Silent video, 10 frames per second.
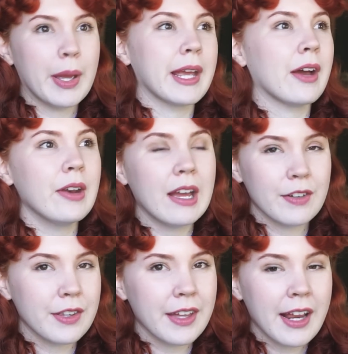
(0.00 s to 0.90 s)
pick out
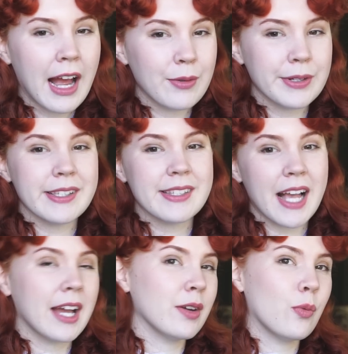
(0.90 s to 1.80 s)
everything. I would
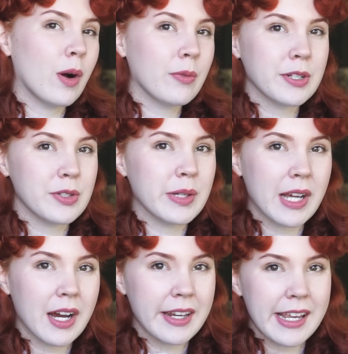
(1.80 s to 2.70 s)
decide what we're
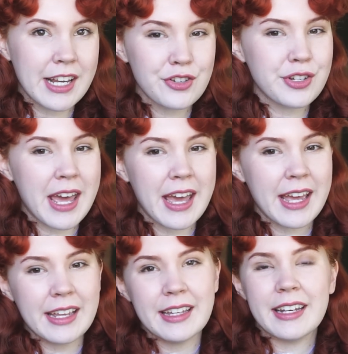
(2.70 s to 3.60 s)
doing on each
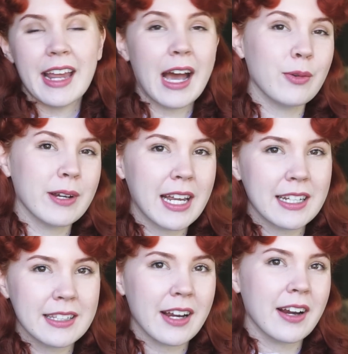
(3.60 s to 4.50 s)
day and how we're
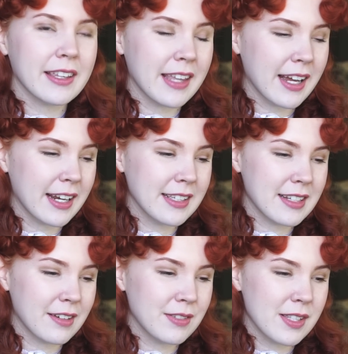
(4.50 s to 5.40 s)
getting there and that kind of
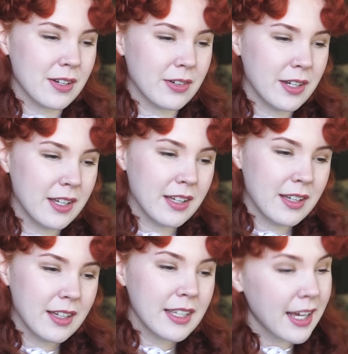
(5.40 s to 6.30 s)
stuff. So,
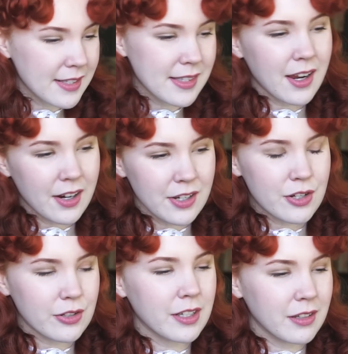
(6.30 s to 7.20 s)
yes, they are
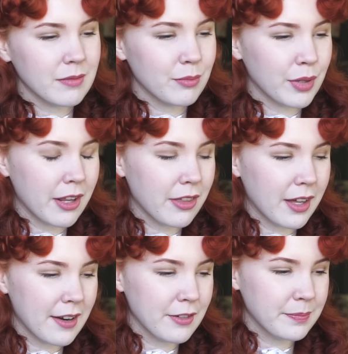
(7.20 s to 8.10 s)
usually pretty
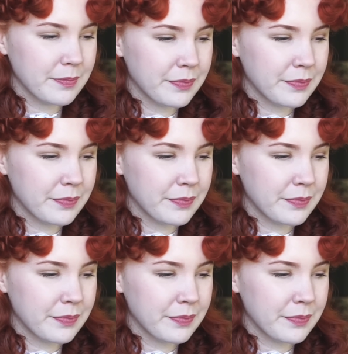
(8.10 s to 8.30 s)
thought out.